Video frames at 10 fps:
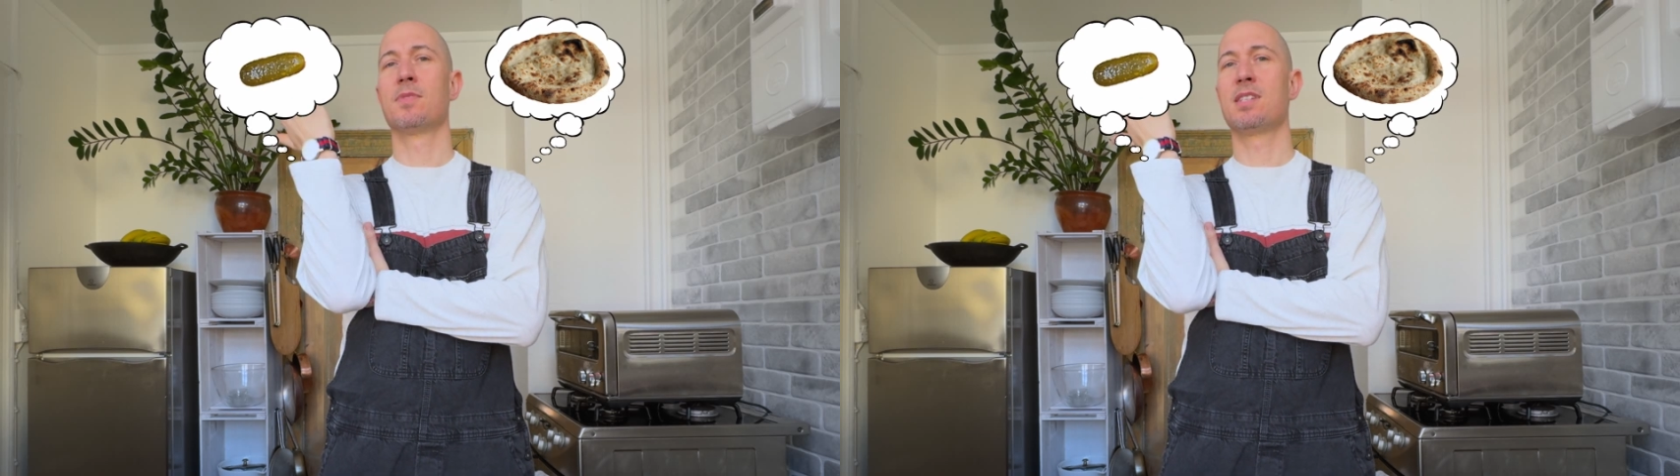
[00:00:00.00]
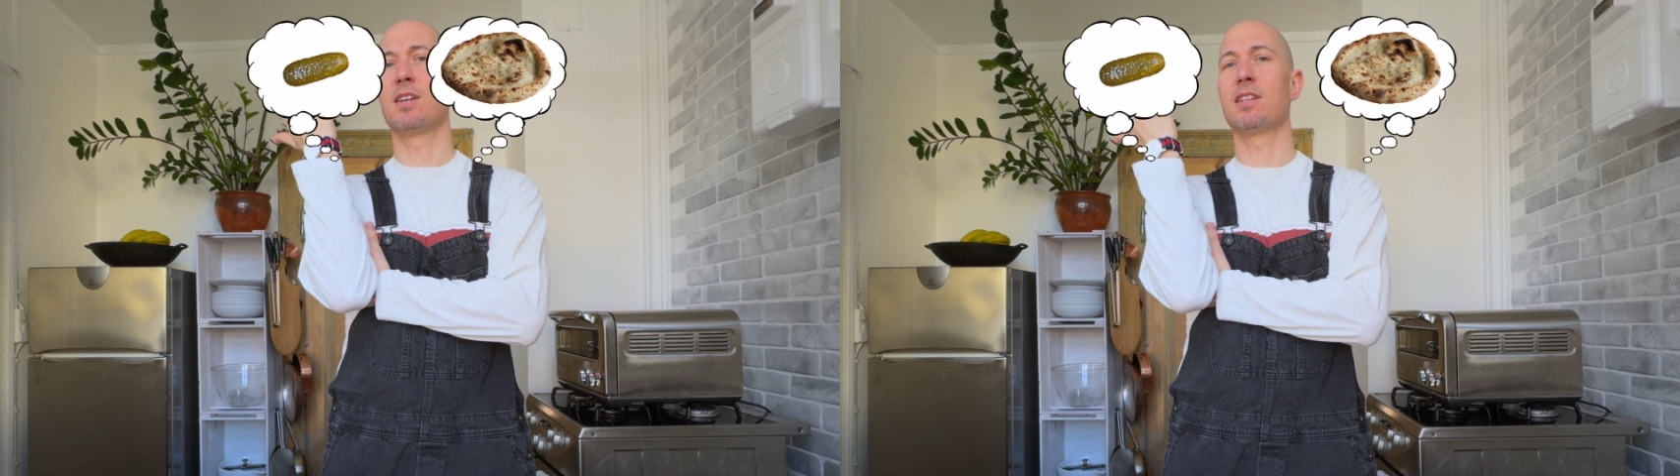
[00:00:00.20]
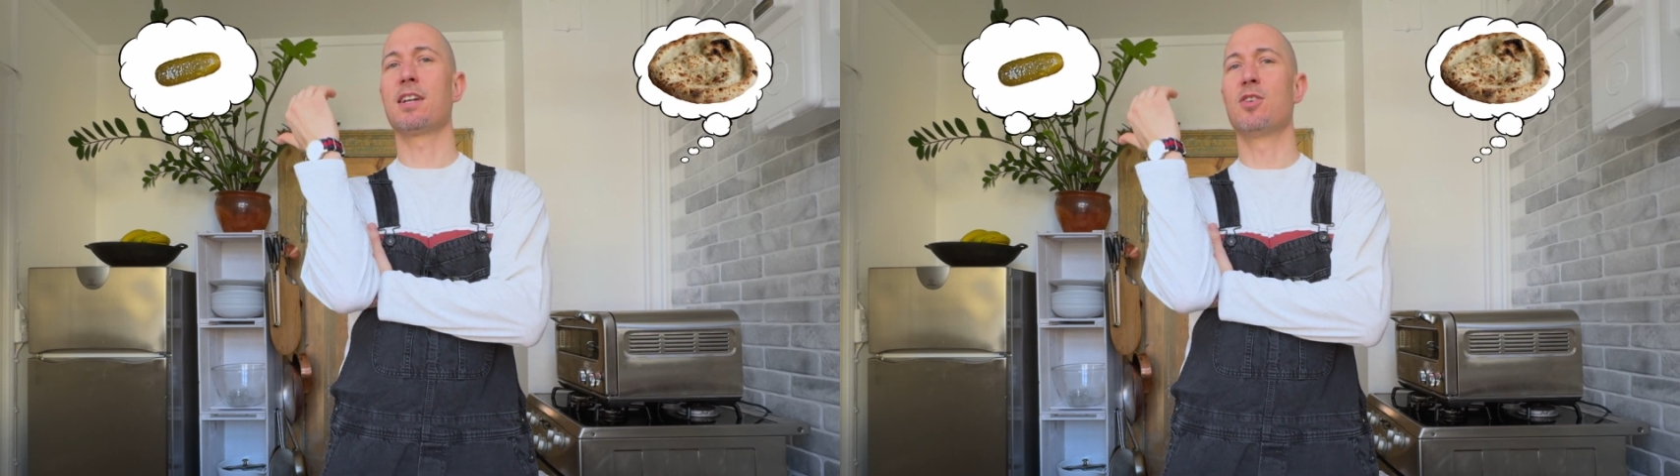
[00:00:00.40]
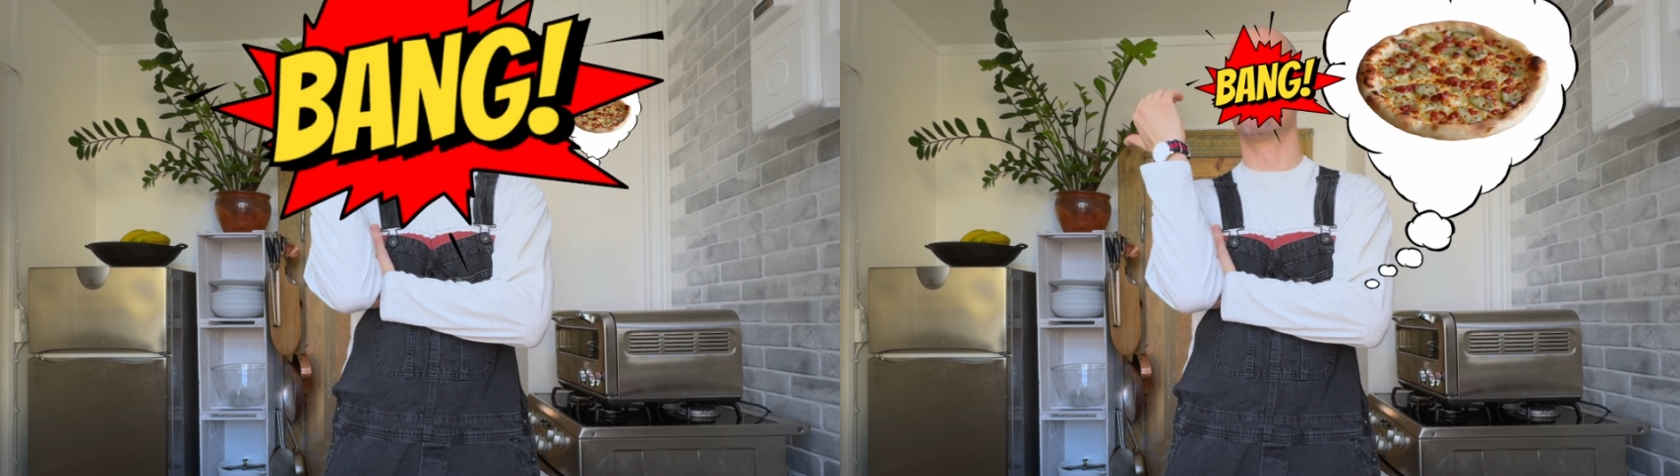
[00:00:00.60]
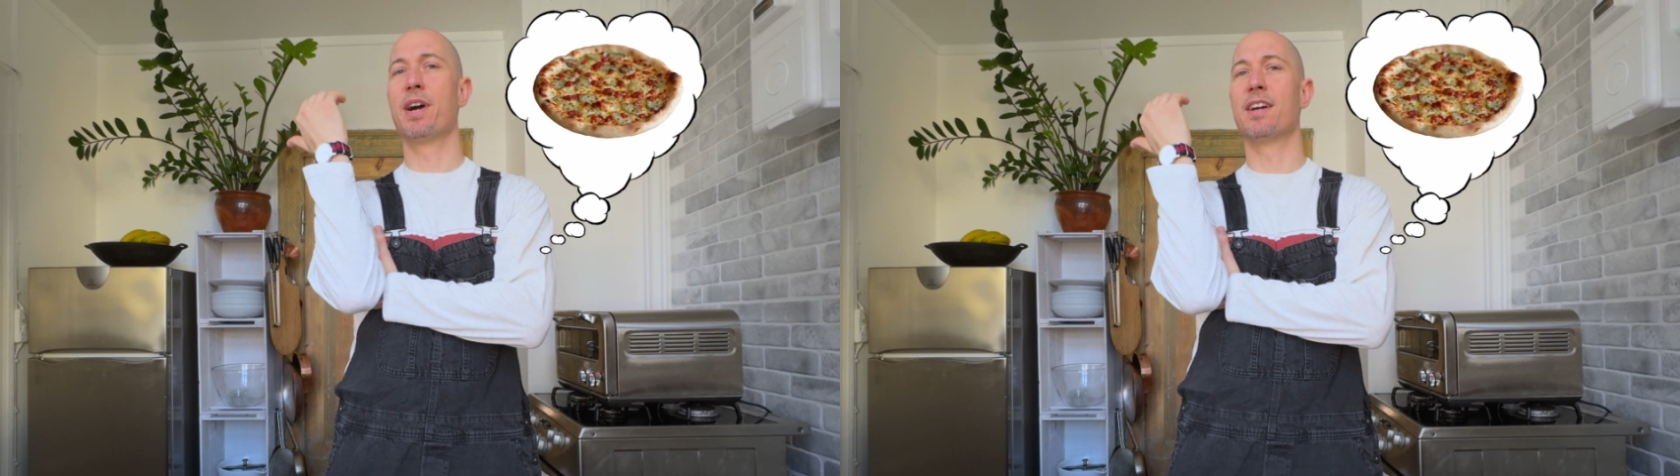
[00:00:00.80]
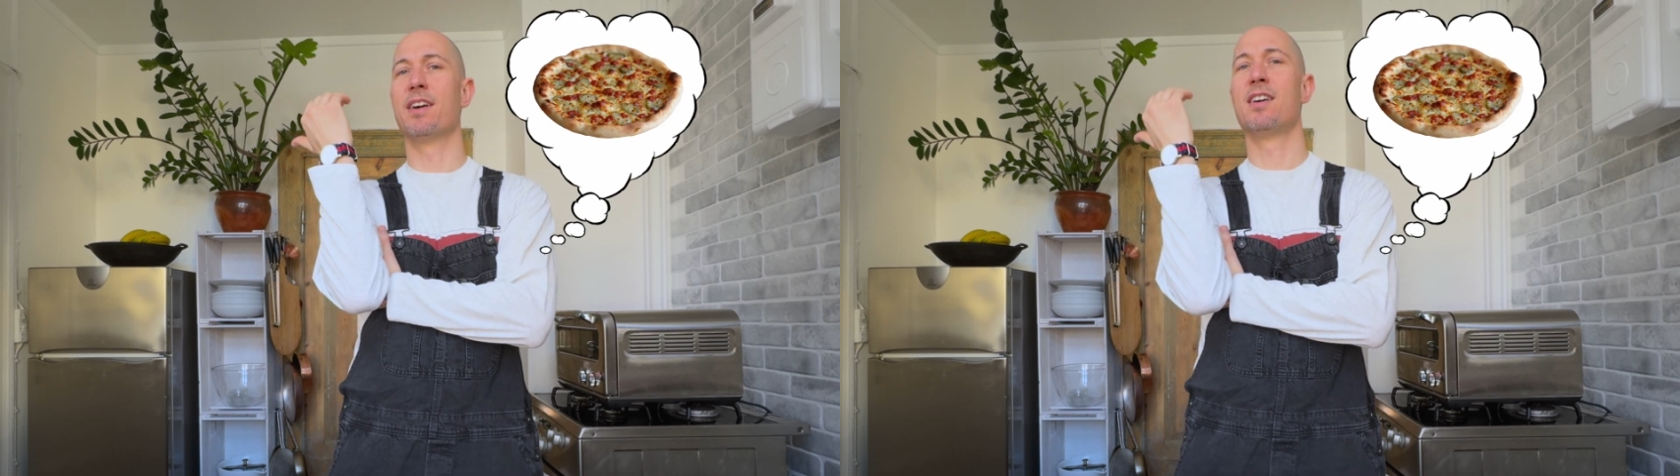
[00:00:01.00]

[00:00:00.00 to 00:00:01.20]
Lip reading: Sound like a no-brainer.